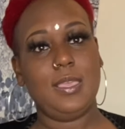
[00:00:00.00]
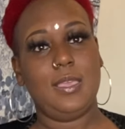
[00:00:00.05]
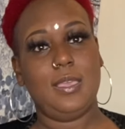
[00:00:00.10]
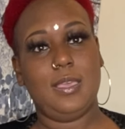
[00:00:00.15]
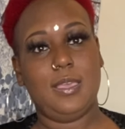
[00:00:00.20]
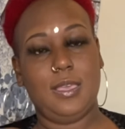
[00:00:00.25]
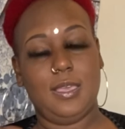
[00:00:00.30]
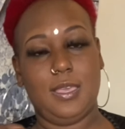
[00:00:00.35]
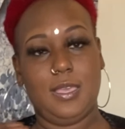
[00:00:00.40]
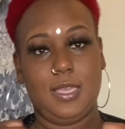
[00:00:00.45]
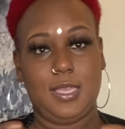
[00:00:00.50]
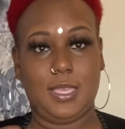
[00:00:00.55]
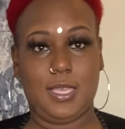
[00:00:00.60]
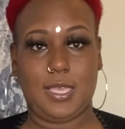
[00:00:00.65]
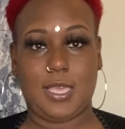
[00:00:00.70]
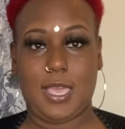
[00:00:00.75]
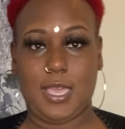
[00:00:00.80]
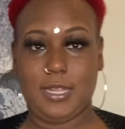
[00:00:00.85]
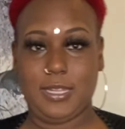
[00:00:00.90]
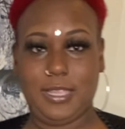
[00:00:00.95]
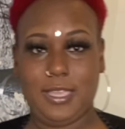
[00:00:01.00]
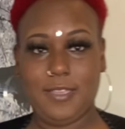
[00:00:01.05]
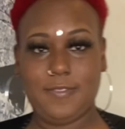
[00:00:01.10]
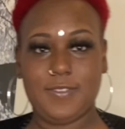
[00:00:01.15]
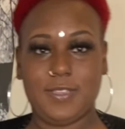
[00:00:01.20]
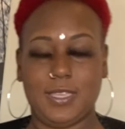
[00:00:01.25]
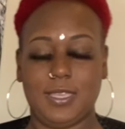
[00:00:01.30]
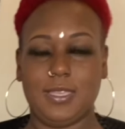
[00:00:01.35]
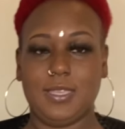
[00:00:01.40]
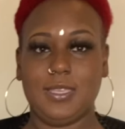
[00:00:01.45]
Uh, I love
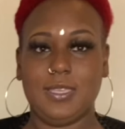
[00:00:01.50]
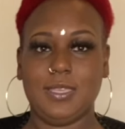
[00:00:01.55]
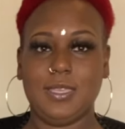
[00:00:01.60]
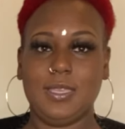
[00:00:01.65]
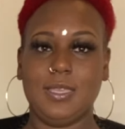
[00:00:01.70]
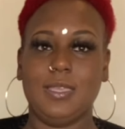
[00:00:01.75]
it.